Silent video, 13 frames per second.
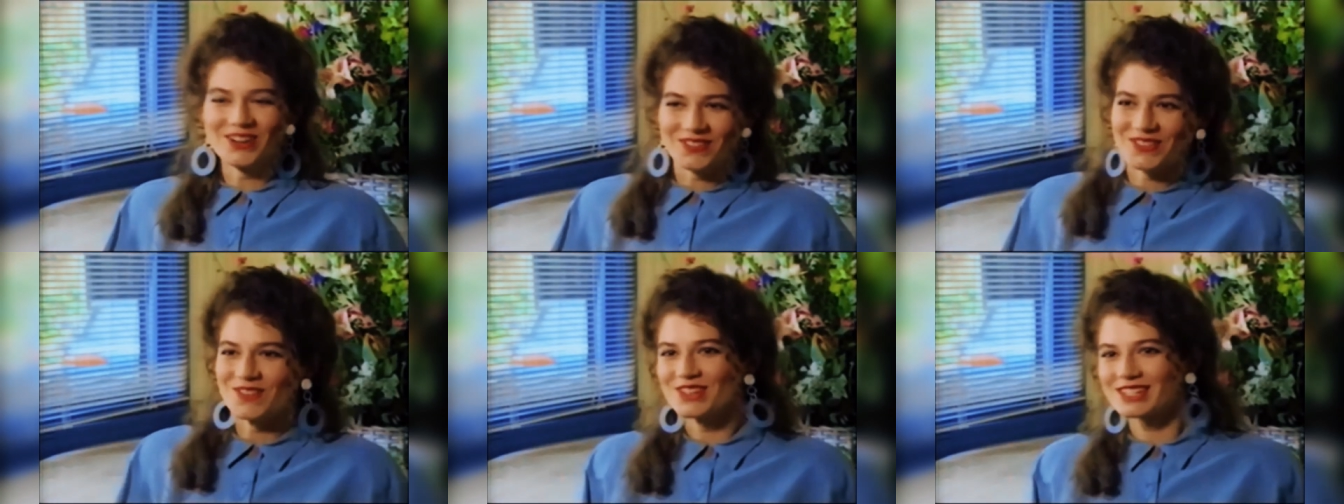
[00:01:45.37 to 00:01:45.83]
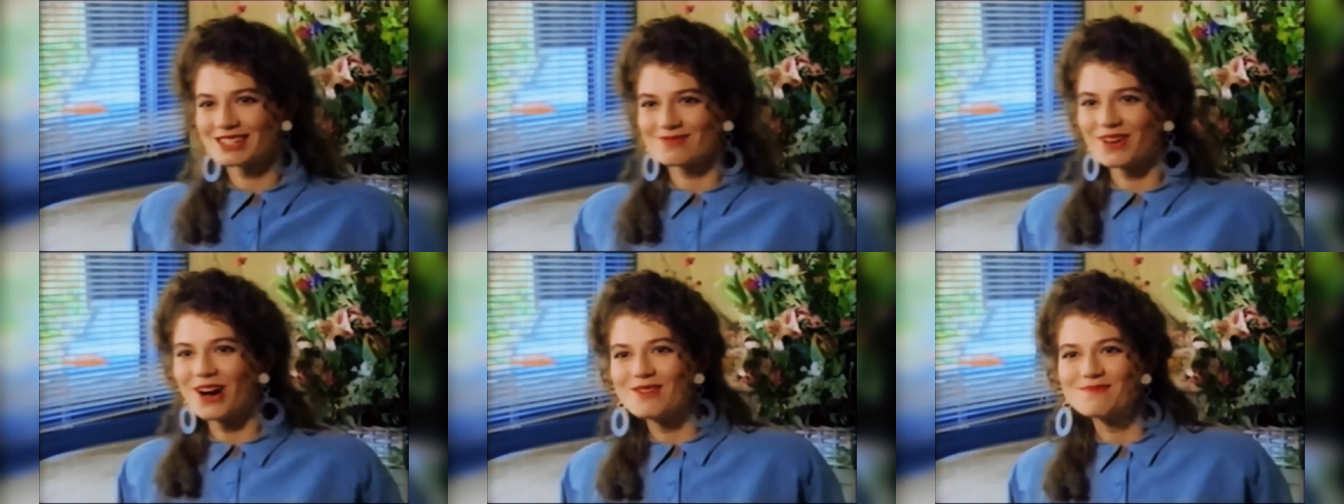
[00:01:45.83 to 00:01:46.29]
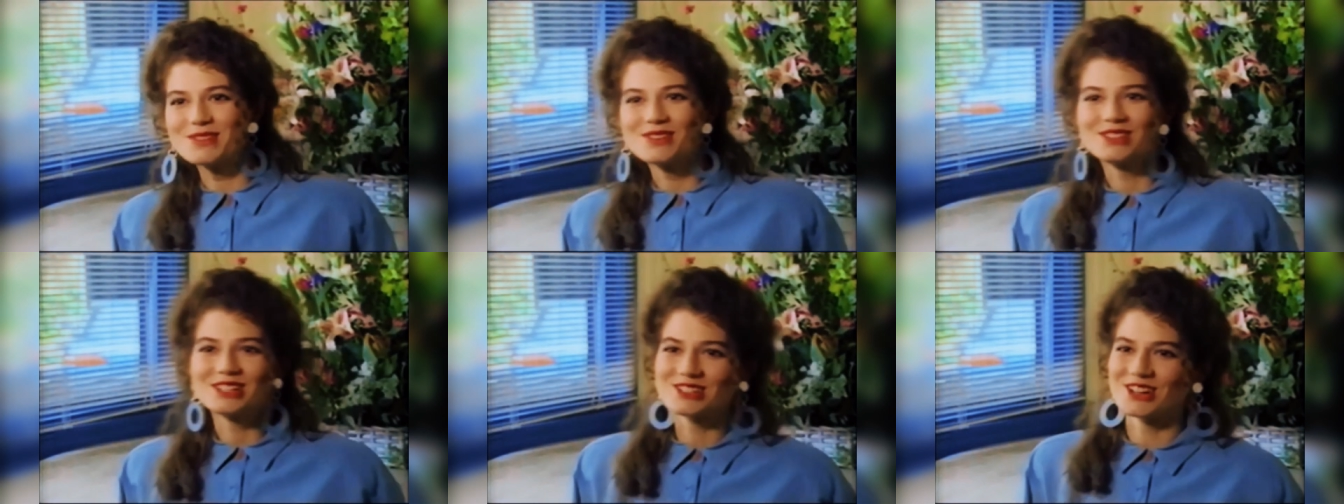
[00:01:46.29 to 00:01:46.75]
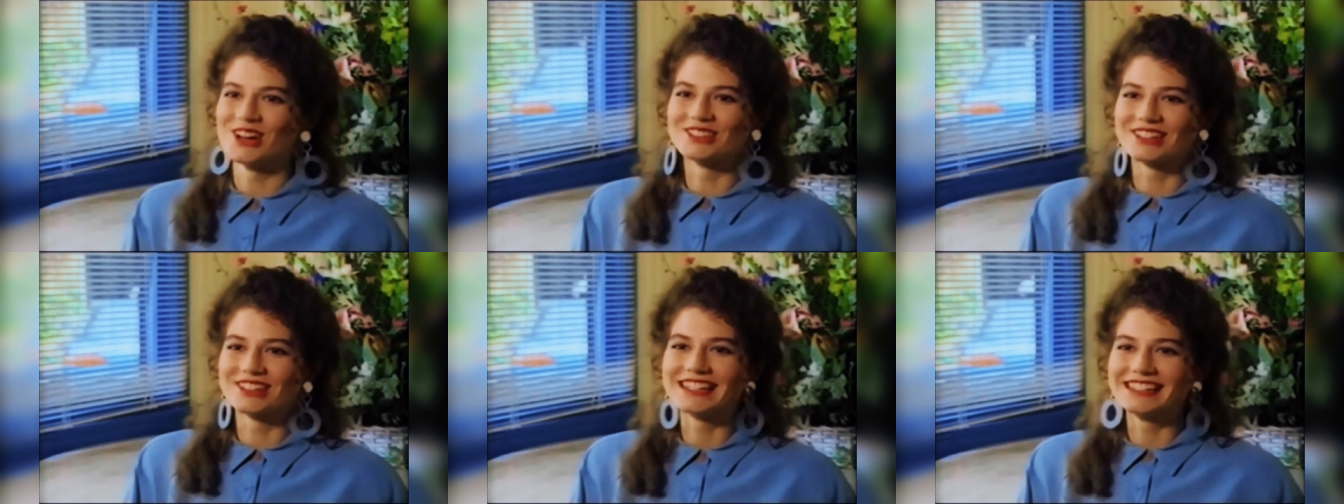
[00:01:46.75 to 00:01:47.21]
from the small music
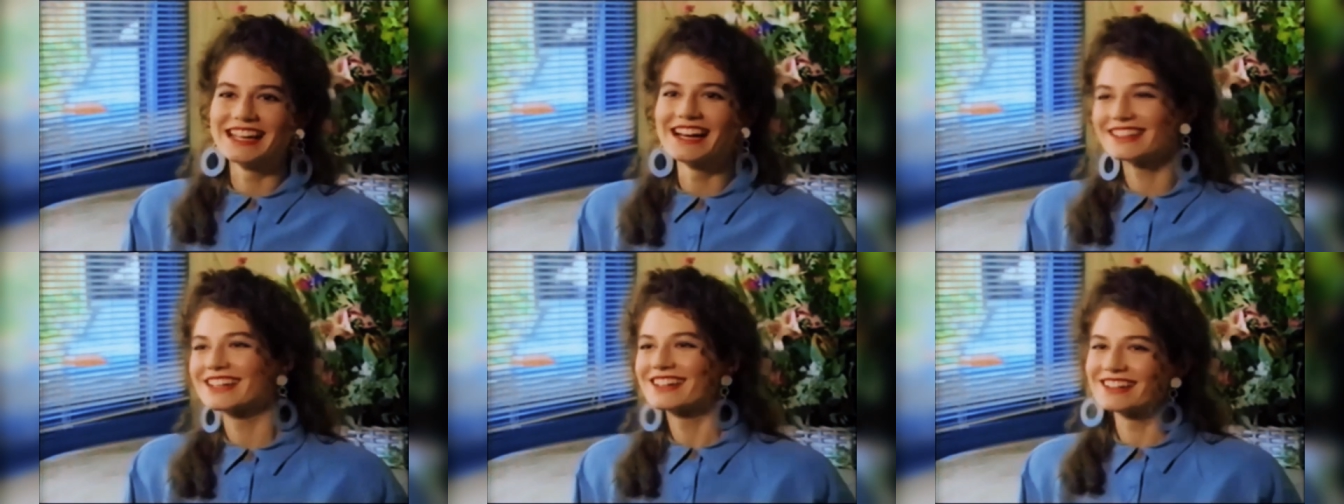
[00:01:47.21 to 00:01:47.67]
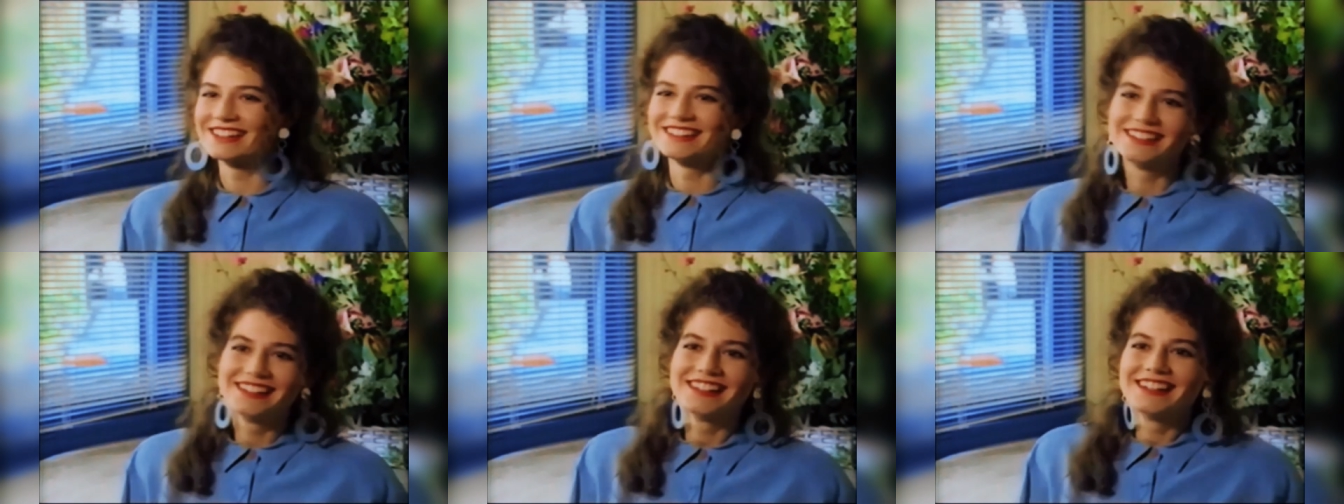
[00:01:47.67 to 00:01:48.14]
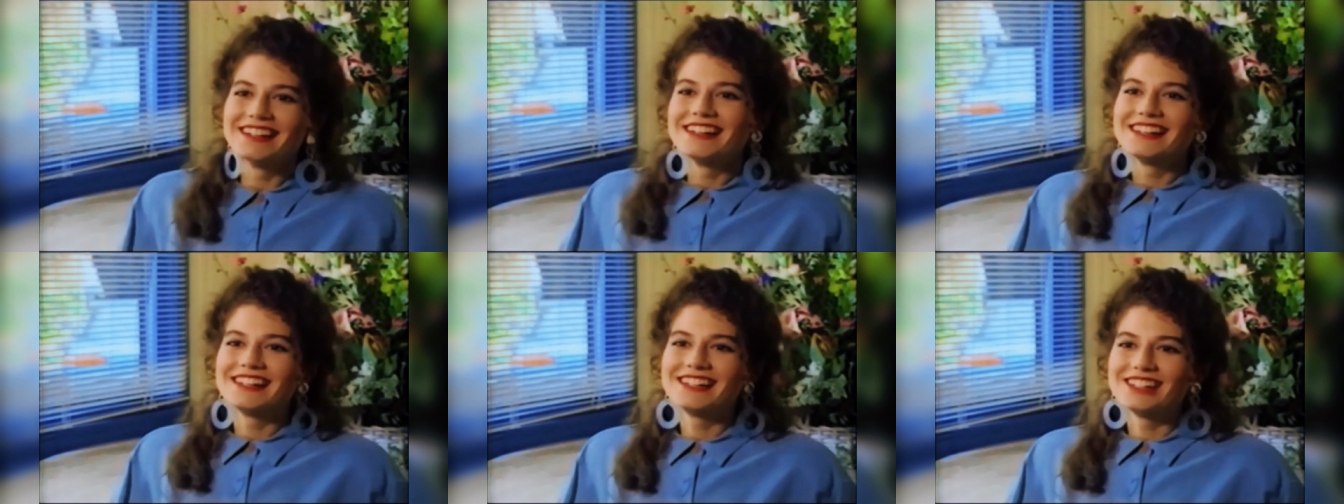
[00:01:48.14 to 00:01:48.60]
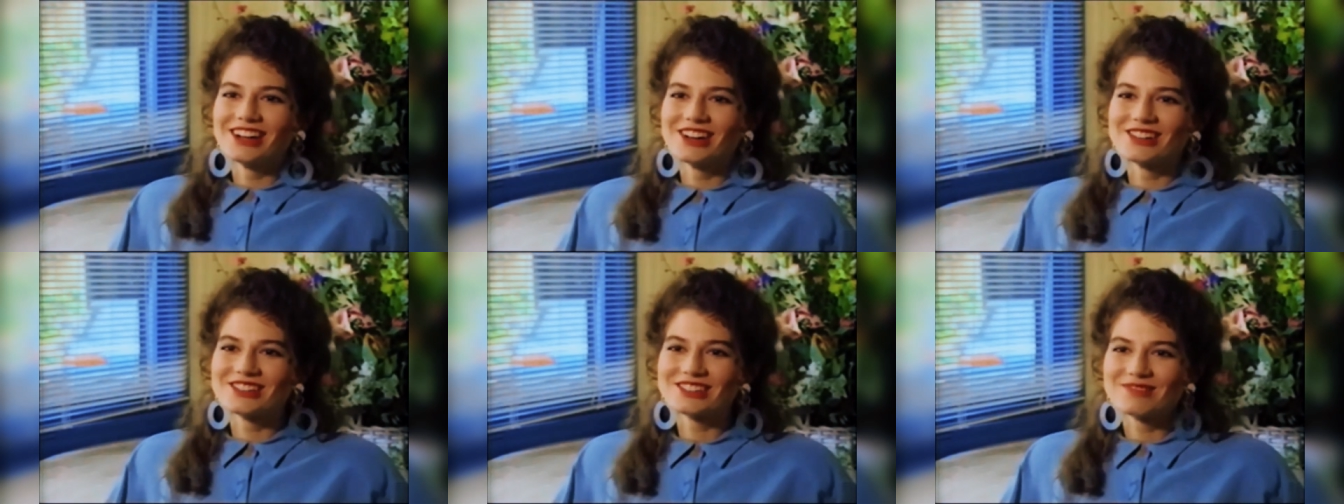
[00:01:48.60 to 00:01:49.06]
genre getting out there and, you
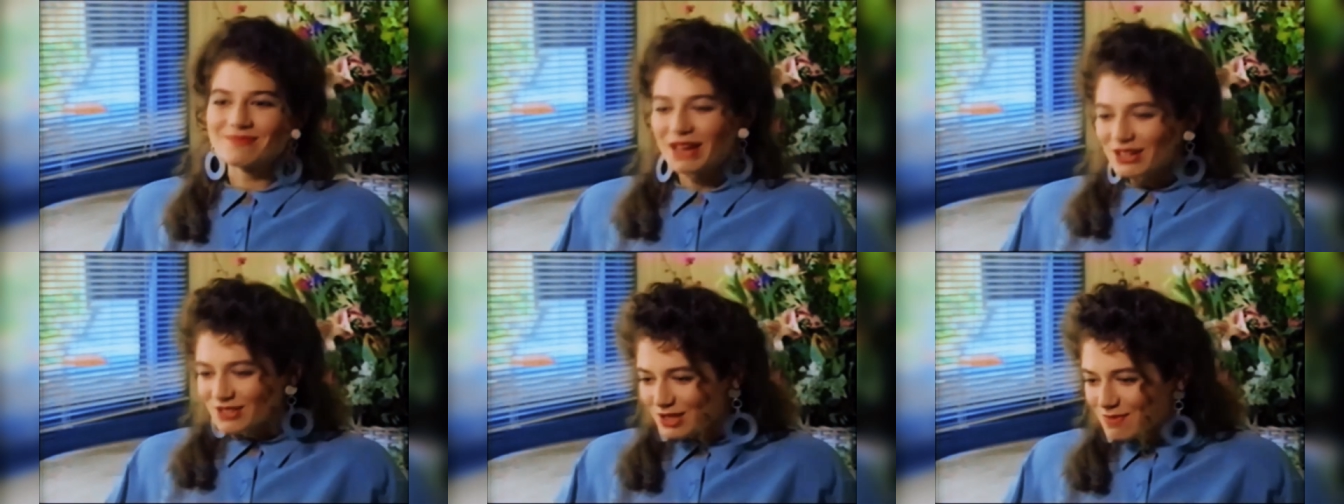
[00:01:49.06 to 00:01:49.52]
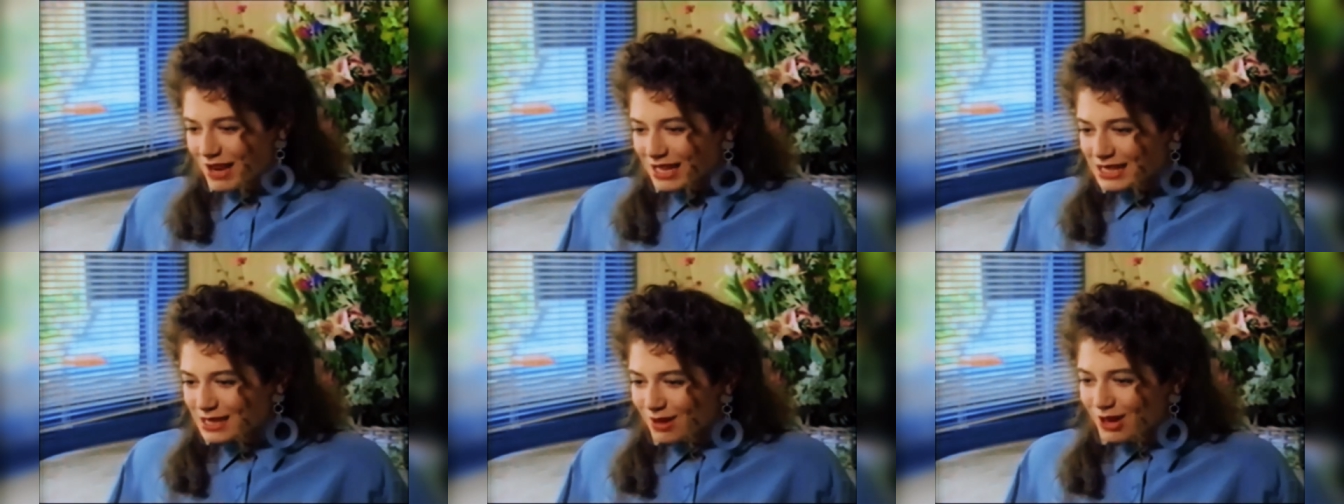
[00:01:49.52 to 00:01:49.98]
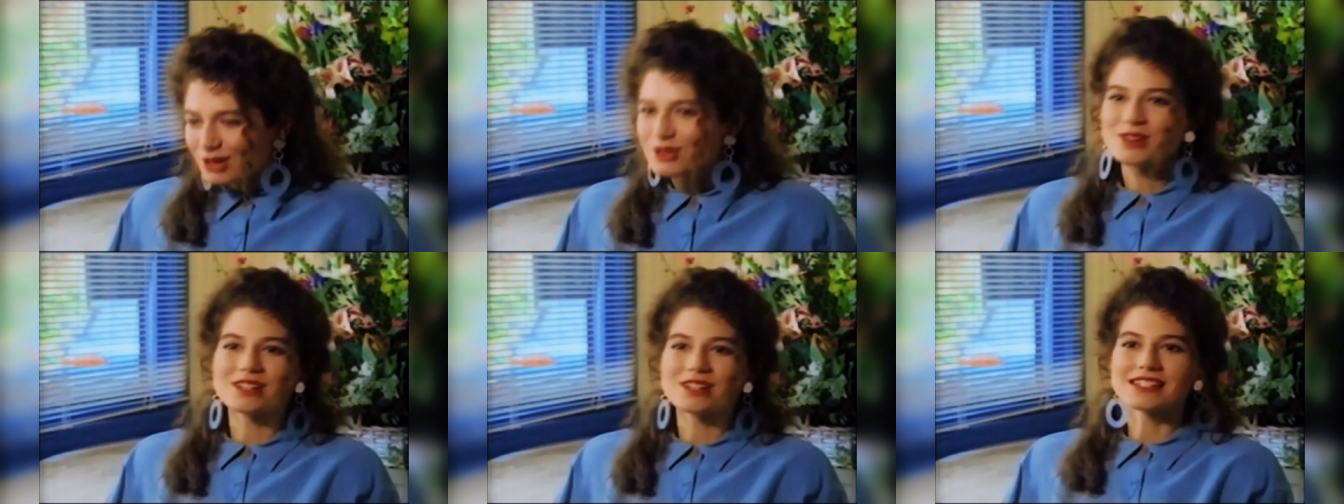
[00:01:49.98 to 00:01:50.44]
know, measuring the basketball court.